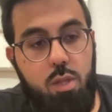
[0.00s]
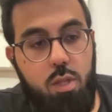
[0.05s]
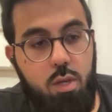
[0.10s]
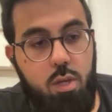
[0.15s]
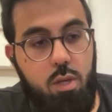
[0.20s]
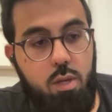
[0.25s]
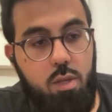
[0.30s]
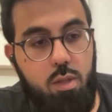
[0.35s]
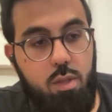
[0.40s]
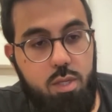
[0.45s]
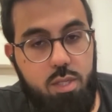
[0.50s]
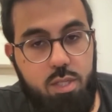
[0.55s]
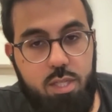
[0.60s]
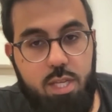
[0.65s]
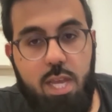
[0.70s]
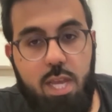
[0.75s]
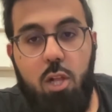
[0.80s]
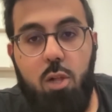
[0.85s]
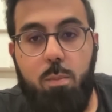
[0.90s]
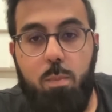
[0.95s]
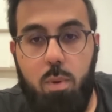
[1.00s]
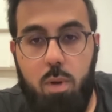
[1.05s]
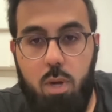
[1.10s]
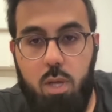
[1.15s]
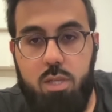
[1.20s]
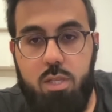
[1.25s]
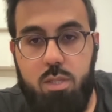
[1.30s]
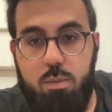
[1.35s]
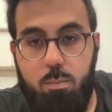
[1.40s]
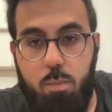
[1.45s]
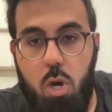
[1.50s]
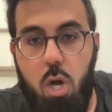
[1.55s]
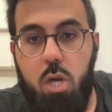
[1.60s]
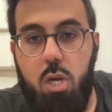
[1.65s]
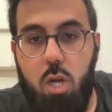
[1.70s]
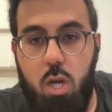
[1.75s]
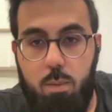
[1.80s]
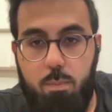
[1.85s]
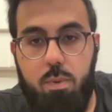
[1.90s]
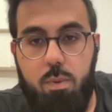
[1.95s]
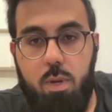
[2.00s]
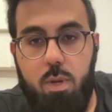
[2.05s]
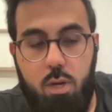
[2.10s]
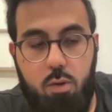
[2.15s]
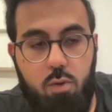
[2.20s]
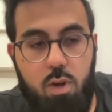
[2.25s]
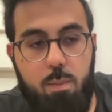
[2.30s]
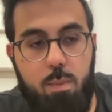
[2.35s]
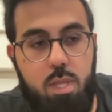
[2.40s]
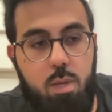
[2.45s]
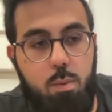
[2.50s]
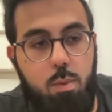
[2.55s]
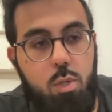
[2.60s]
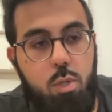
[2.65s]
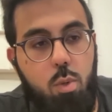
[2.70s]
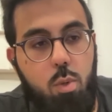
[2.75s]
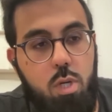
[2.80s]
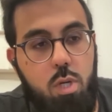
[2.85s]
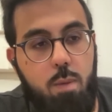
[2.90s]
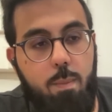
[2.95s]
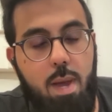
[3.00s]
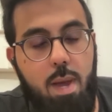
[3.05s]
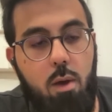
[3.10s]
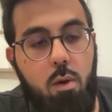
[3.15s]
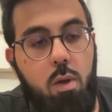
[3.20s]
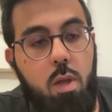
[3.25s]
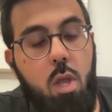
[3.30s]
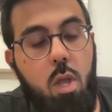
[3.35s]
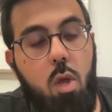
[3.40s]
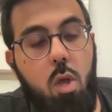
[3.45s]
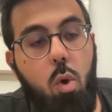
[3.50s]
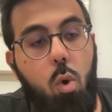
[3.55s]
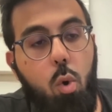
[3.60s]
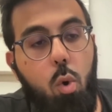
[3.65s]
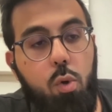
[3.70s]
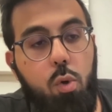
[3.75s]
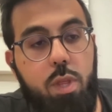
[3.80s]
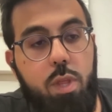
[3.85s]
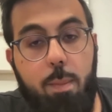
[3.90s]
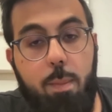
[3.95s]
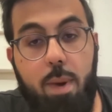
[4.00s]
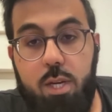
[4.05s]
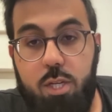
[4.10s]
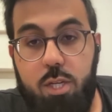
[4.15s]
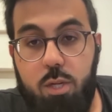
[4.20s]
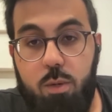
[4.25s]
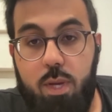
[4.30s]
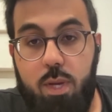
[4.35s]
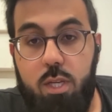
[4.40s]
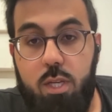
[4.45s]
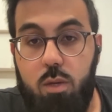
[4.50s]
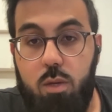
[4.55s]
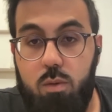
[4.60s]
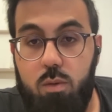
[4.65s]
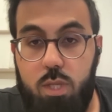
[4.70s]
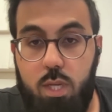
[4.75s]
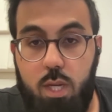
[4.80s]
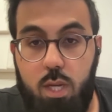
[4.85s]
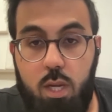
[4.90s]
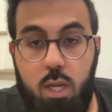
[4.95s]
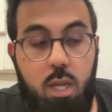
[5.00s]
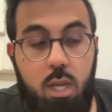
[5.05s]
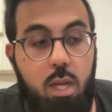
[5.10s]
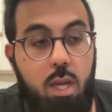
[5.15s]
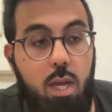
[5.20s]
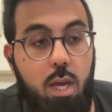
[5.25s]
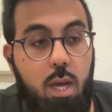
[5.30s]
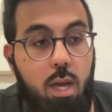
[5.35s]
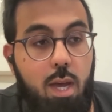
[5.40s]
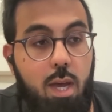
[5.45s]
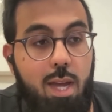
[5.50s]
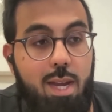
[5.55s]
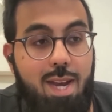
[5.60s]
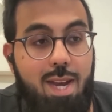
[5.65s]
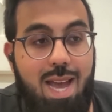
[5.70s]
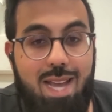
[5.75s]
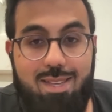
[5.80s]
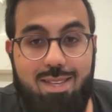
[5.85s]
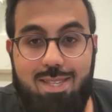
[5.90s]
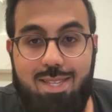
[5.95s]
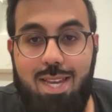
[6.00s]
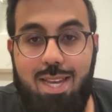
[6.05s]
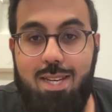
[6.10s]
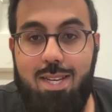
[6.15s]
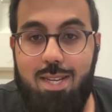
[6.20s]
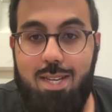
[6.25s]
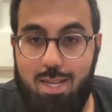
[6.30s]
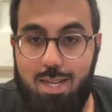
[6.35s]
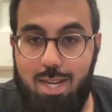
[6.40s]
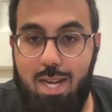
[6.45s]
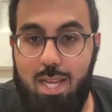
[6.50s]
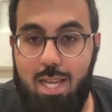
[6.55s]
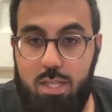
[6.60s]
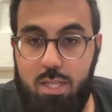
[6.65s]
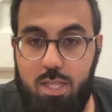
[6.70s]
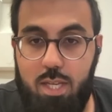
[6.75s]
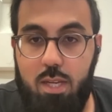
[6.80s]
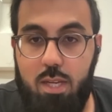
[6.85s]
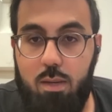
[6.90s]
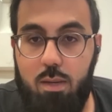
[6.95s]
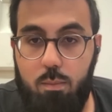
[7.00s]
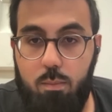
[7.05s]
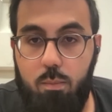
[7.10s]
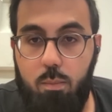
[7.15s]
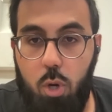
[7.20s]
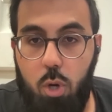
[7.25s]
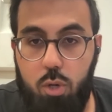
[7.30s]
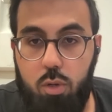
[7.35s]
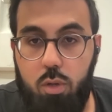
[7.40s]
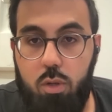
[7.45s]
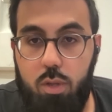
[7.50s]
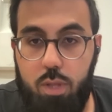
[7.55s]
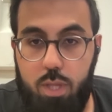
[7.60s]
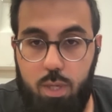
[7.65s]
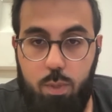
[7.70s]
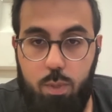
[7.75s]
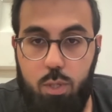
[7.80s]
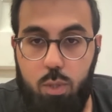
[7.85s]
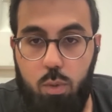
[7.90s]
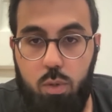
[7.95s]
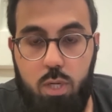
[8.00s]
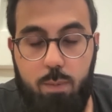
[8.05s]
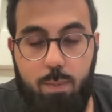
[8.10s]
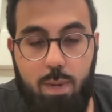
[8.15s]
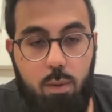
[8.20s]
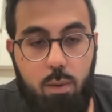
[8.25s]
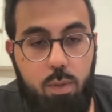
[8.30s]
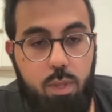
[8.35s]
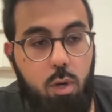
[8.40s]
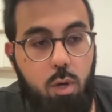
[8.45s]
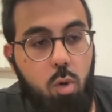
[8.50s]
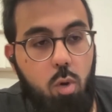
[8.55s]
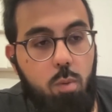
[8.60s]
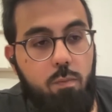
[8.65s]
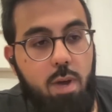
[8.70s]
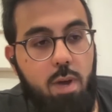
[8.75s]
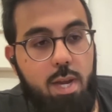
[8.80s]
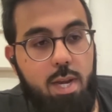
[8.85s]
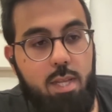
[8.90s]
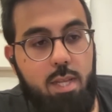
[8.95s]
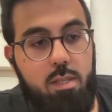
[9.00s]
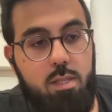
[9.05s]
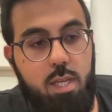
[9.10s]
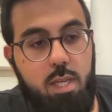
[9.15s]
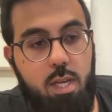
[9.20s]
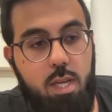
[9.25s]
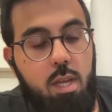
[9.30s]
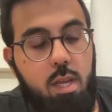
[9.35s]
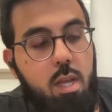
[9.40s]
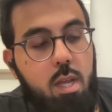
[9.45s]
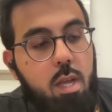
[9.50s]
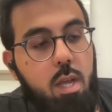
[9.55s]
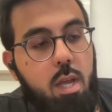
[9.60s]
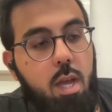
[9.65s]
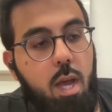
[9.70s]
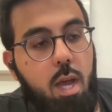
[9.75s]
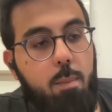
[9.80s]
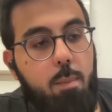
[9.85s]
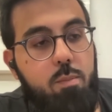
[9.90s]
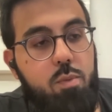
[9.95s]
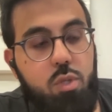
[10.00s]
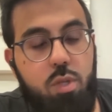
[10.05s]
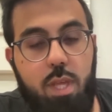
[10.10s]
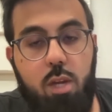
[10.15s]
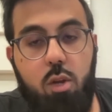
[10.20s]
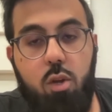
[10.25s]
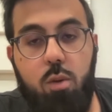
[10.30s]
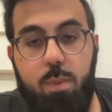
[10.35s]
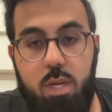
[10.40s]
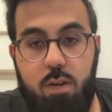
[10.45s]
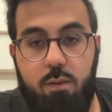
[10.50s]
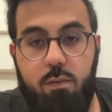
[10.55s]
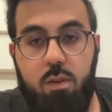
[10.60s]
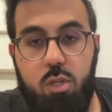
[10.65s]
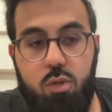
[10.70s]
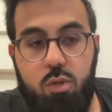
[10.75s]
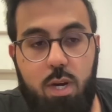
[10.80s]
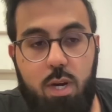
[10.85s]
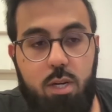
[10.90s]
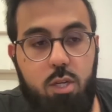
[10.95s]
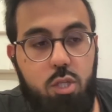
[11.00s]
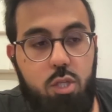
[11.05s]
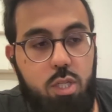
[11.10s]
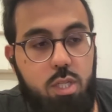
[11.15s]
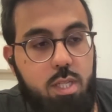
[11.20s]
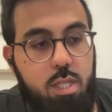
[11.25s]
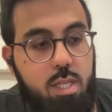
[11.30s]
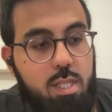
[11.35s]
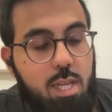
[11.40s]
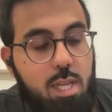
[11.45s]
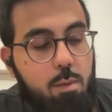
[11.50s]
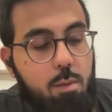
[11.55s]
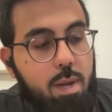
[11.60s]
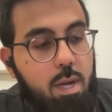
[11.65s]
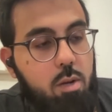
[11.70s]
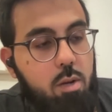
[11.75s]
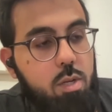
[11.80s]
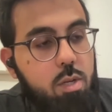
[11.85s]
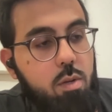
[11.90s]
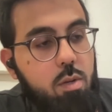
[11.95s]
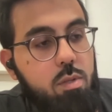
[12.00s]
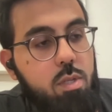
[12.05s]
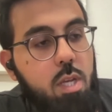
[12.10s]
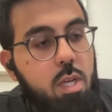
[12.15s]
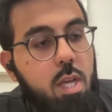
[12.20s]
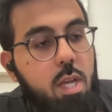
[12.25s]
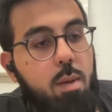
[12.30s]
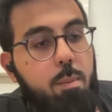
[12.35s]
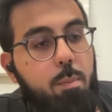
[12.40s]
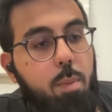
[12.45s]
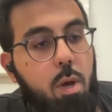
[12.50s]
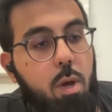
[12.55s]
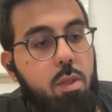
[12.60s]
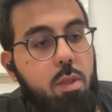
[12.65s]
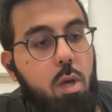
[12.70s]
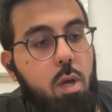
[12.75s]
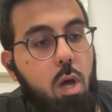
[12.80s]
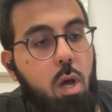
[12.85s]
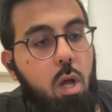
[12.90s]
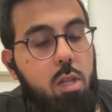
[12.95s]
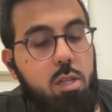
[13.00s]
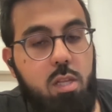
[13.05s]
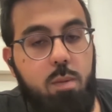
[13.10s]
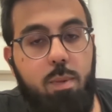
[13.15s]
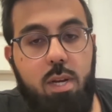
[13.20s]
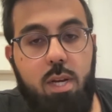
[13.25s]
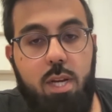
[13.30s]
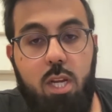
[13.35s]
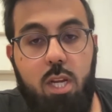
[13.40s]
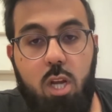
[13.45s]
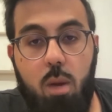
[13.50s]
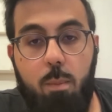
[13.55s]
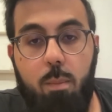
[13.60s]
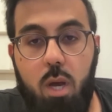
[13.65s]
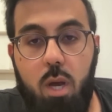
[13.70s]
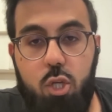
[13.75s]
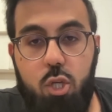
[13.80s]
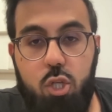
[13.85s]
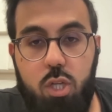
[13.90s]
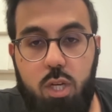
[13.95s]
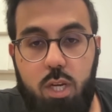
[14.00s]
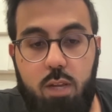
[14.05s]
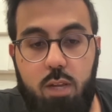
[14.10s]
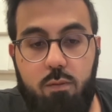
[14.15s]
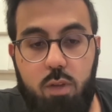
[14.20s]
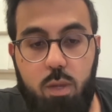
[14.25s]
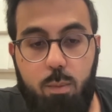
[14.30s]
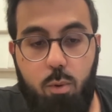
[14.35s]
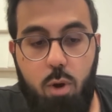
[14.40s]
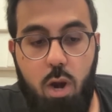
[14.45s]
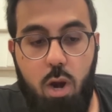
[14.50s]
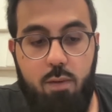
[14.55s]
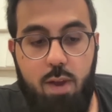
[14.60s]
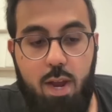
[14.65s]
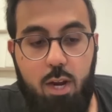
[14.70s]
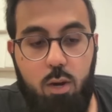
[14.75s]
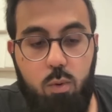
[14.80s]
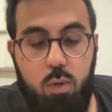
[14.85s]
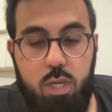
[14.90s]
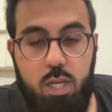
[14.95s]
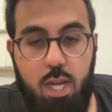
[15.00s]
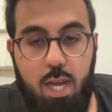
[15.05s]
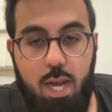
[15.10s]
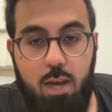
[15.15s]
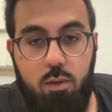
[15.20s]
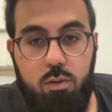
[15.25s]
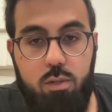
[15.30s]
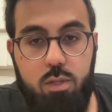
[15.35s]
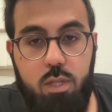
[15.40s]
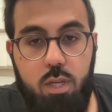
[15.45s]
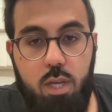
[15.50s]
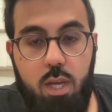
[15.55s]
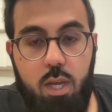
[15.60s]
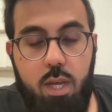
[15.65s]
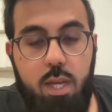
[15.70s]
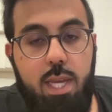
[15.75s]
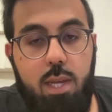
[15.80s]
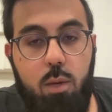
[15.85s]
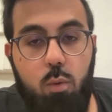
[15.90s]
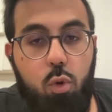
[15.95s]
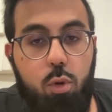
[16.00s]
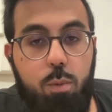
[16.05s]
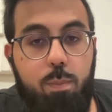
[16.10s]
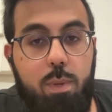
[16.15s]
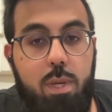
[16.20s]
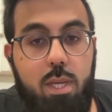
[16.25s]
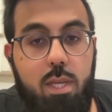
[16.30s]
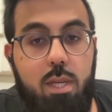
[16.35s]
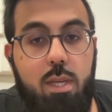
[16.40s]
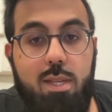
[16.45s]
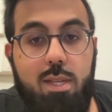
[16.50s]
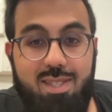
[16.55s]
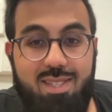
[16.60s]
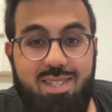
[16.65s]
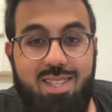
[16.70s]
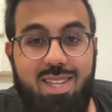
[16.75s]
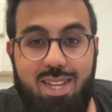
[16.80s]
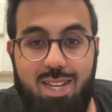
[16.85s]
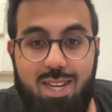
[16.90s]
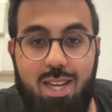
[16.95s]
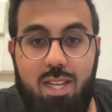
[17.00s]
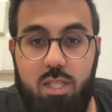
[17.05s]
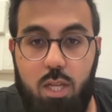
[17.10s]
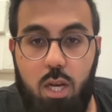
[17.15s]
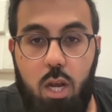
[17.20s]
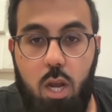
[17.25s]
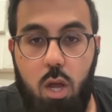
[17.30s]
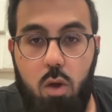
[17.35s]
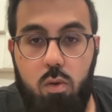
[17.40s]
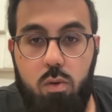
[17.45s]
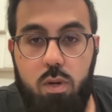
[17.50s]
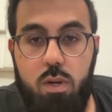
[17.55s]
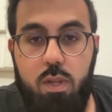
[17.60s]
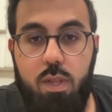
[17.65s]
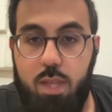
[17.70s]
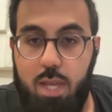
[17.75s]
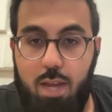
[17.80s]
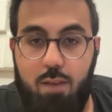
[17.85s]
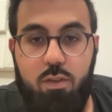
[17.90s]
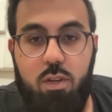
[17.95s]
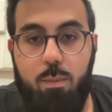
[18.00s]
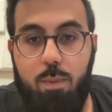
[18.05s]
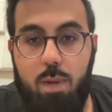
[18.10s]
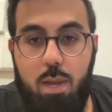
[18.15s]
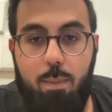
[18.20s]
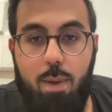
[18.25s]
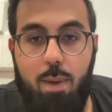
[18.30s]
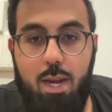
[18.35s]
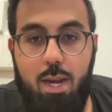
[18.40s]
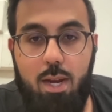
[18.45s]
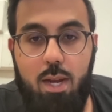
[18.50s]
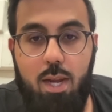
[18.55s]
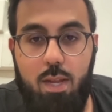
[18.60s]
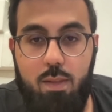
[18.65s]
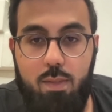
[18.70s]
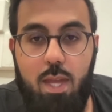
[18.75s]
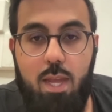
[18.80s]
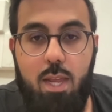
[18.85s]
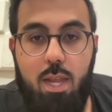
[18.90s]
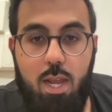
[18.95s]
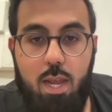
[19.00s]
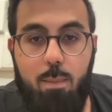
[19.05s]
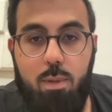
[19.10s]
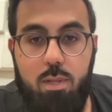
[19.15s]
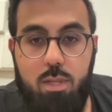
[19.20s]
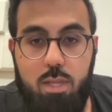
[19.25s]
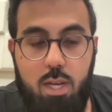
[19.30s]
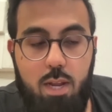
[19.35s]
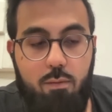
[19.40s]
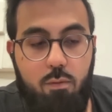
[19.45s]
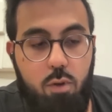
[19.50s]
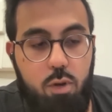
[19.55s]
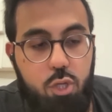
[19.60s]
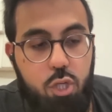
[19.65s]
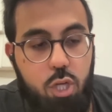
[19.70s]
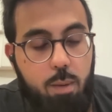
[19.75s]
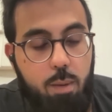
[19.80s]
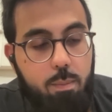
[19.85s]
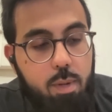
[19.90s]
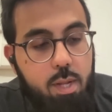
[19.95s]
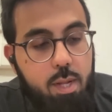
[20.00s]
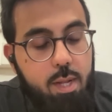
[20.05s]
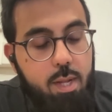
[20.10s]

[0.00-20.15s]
the the sale mm-hmm. plus markup agreement that we talked about, or they might do it using uh, an asset and leasing model that we talked about with the home financing. Um, so there could be different strategies that Islamic Bank would use. But ultimately, commercially, for the private equity house, it would be seen as a loan that they have to pay back and they're able to leverage up.